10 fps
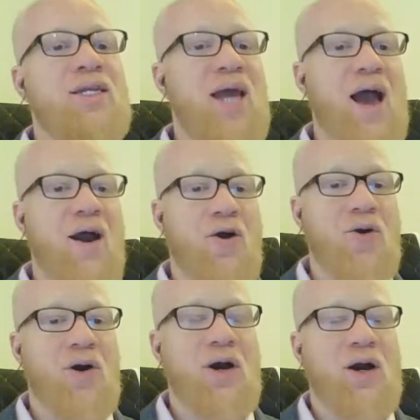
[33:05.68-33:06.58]

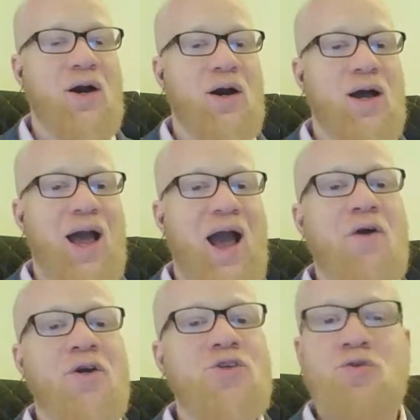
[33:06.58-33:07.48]
Now, how
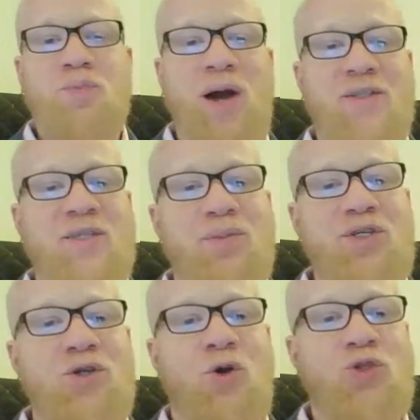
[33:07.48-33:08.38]
can you possibly
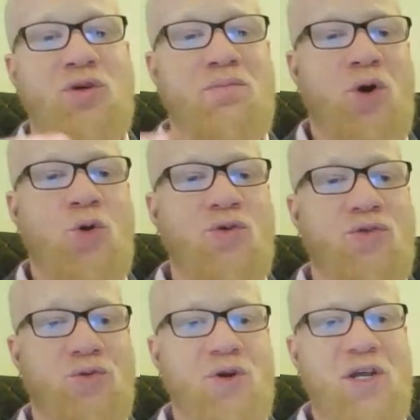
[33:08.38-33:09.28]
go to mode
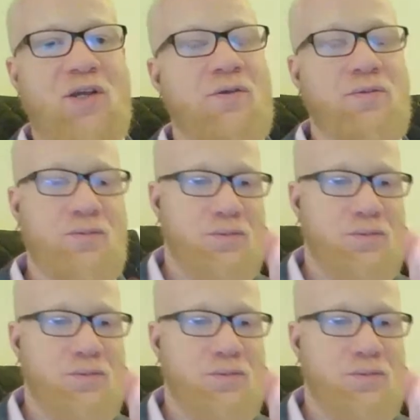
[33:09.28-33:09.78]
three?